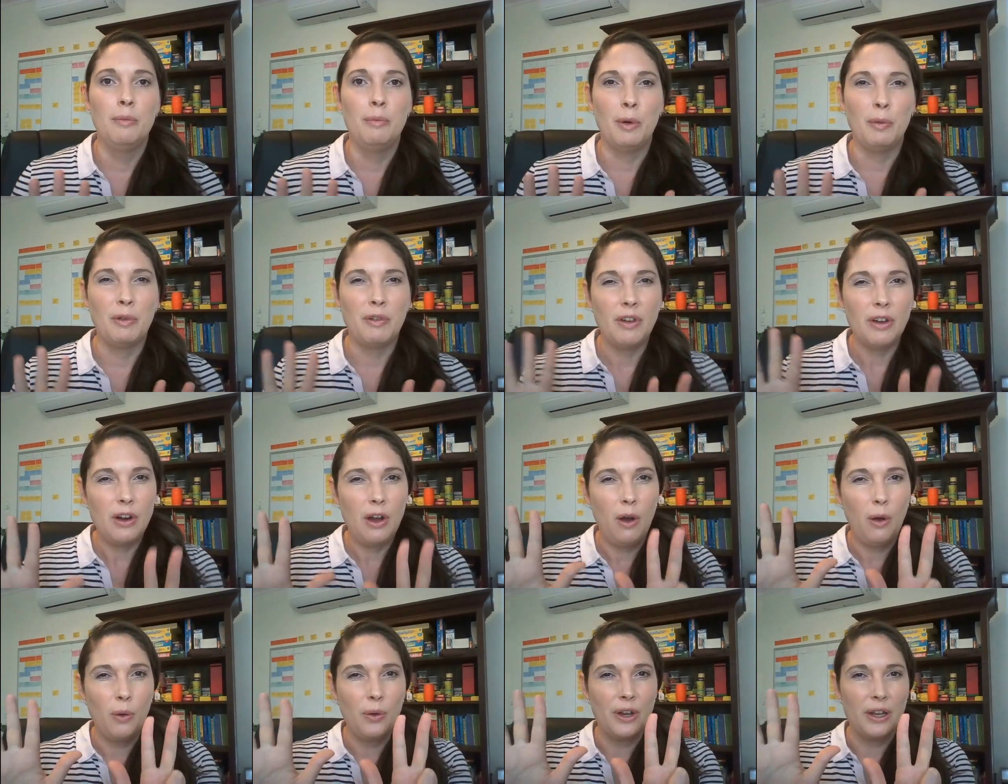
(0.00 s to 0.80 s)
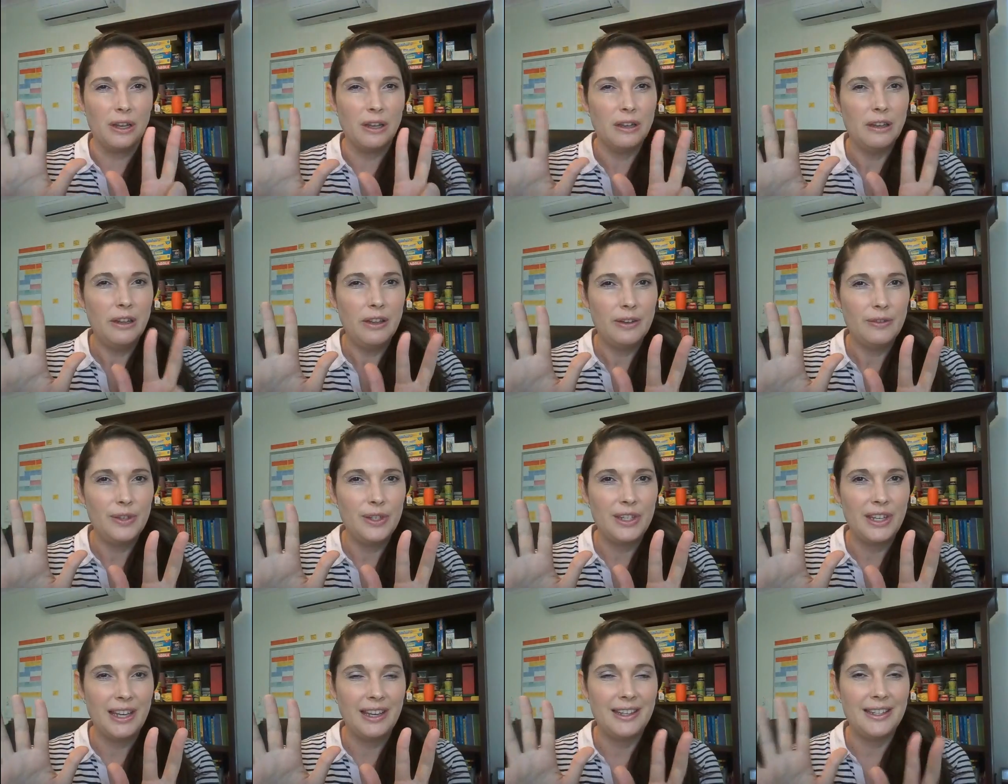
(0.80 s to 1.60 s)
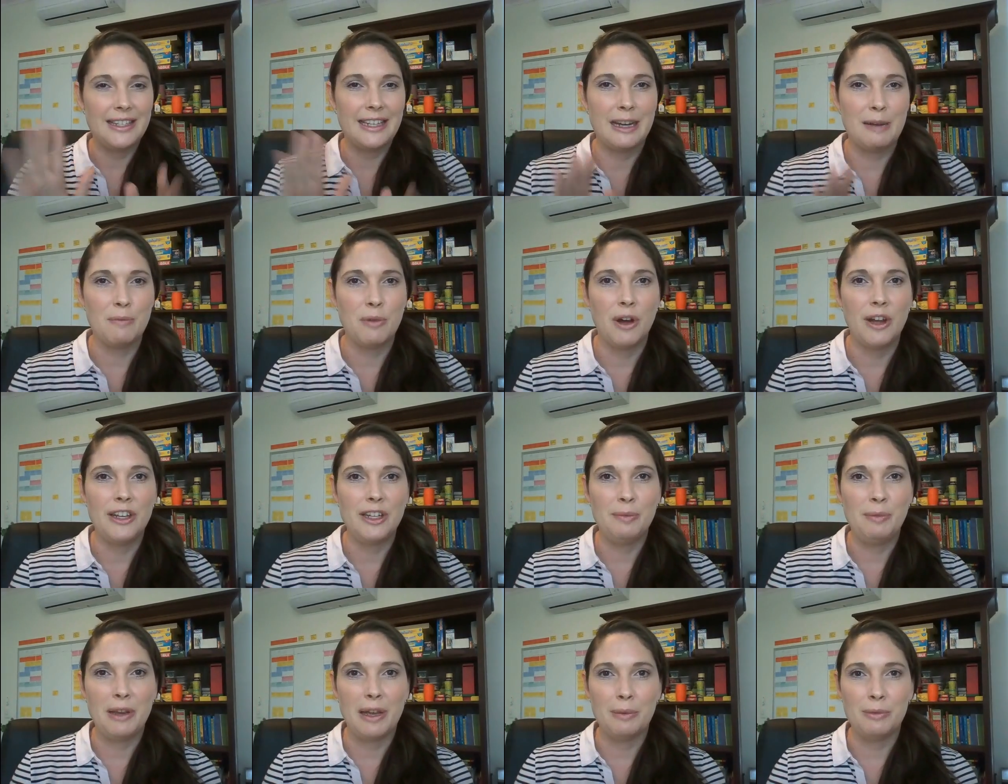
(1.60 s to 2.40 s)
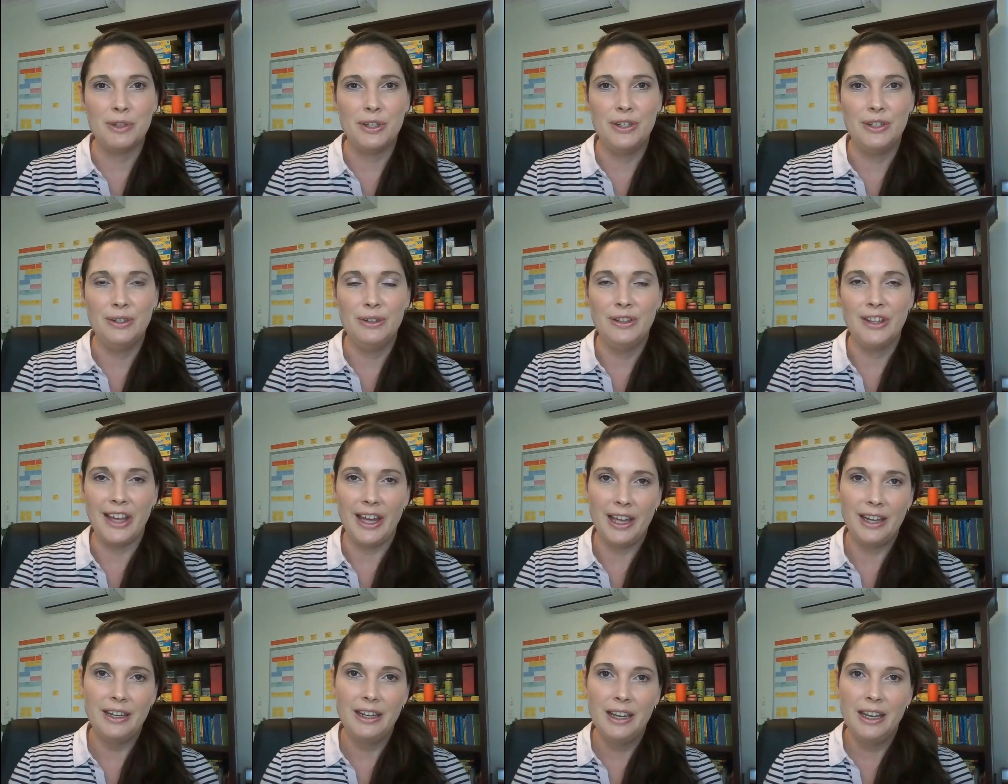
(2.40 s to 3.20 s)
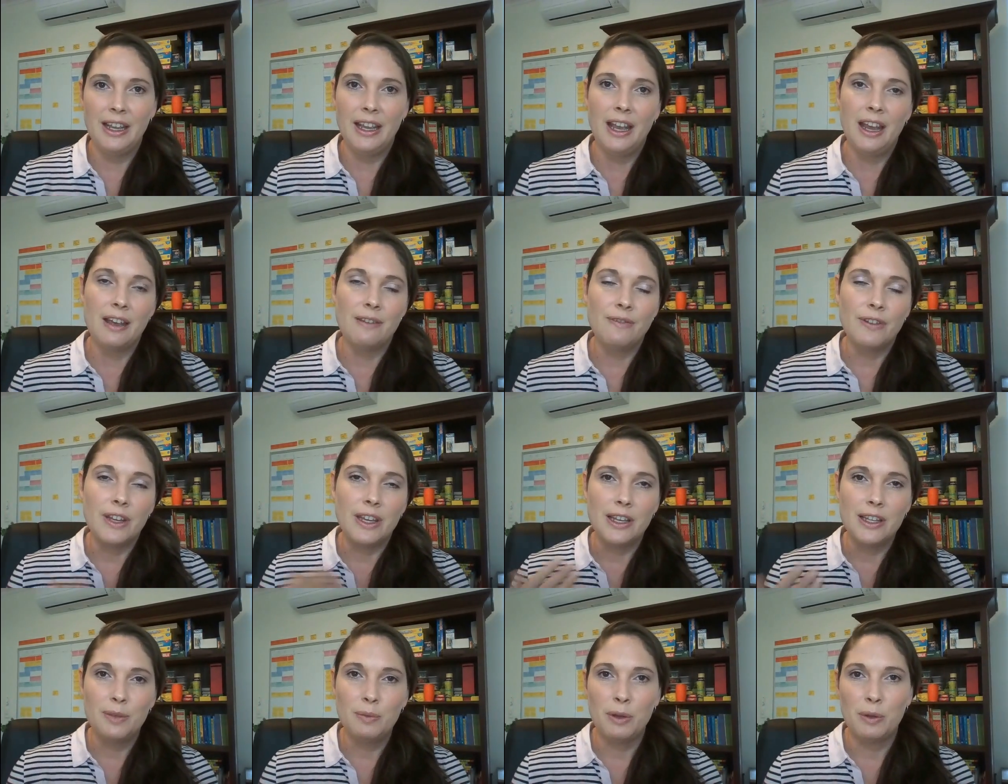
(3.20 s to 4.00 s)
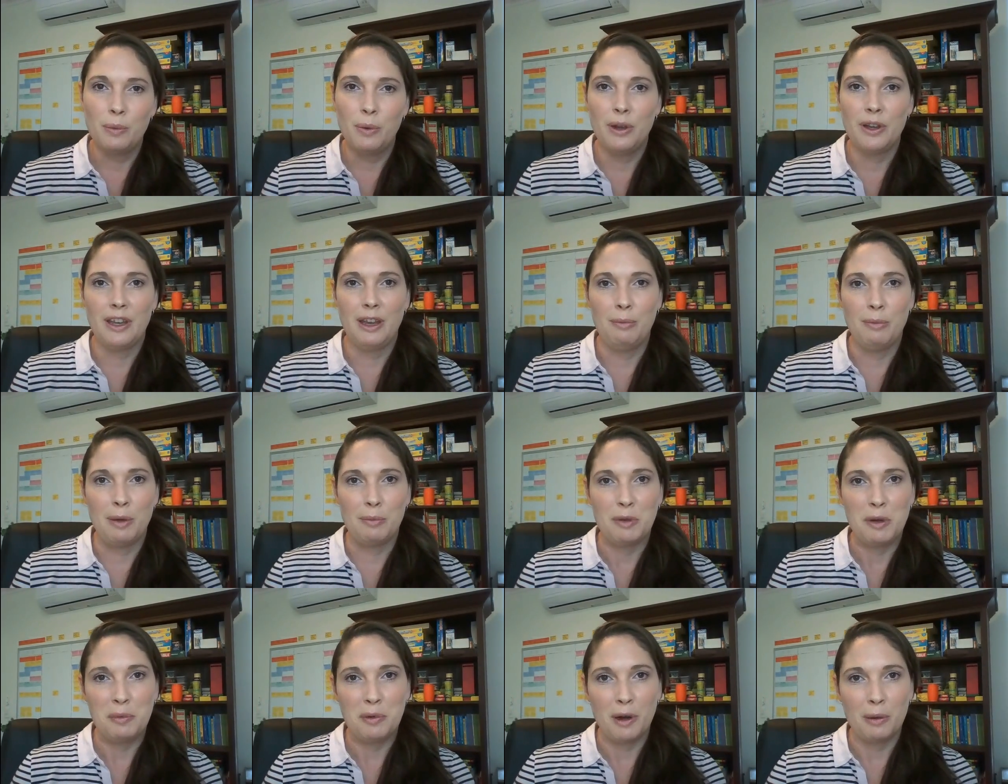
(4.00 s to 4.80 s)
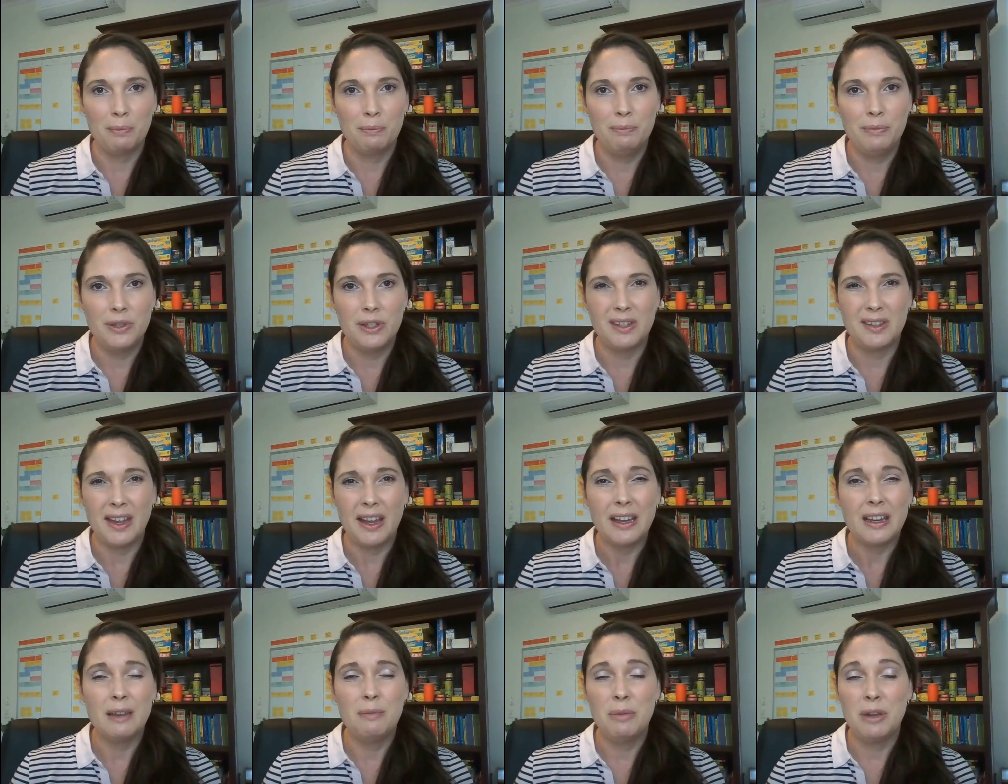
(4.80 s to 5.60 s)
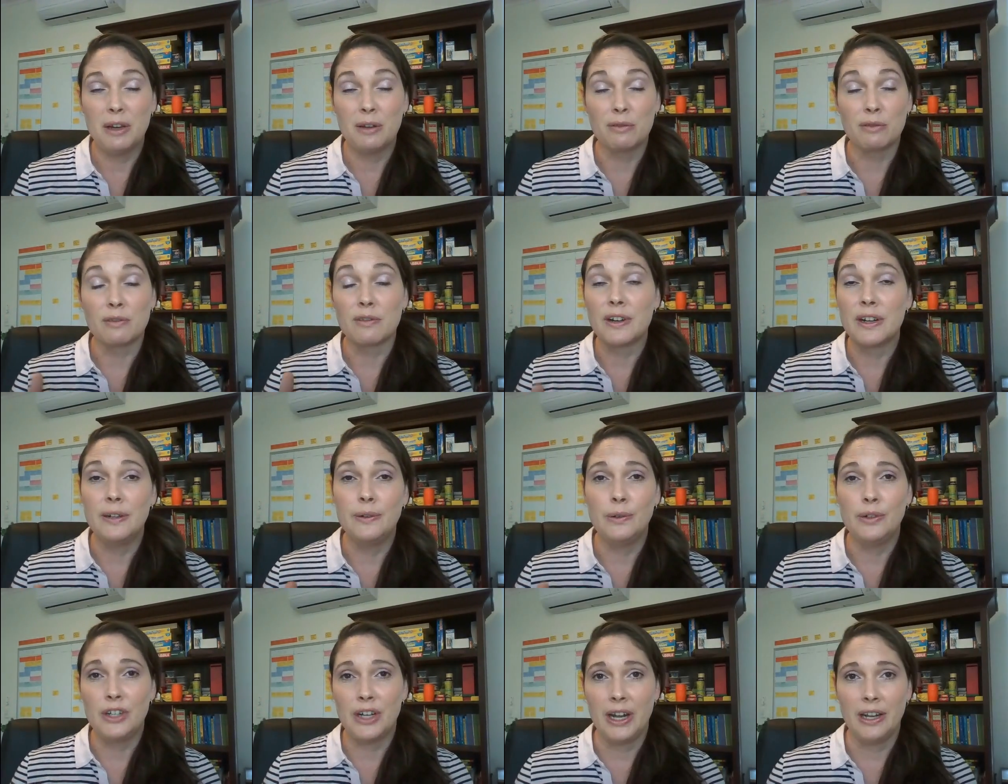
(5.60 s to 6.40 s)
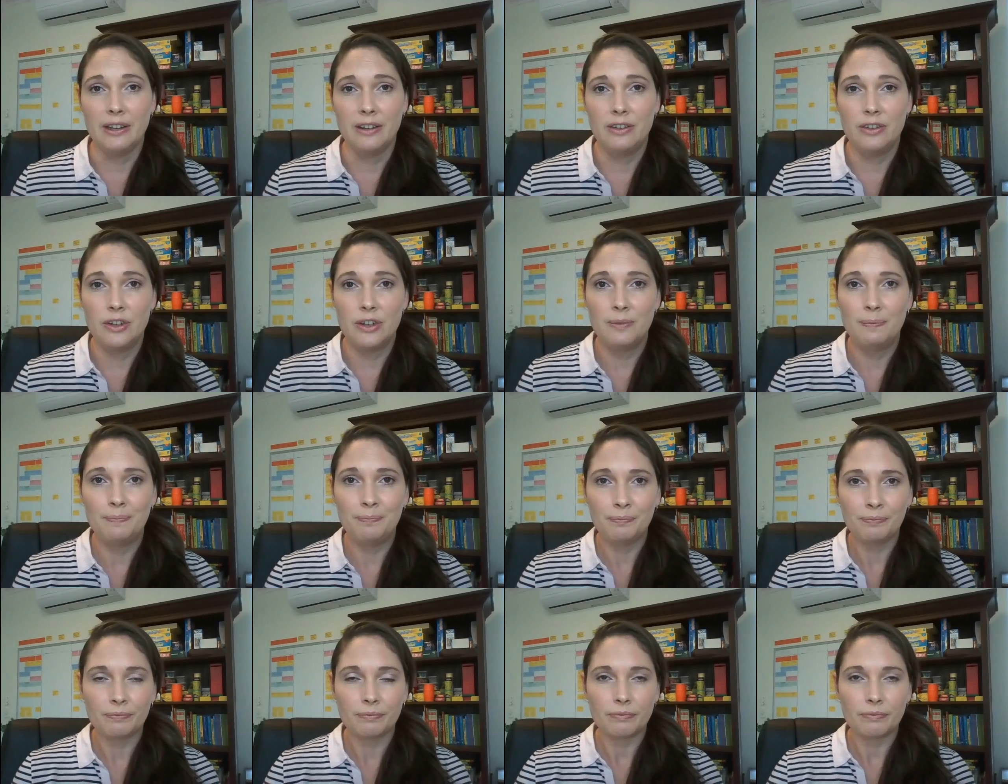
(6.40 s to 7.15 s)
But we've got to hold a lot of sounds in our mind to be able to do that. And for kids with working memory problems, that can be a real challenge.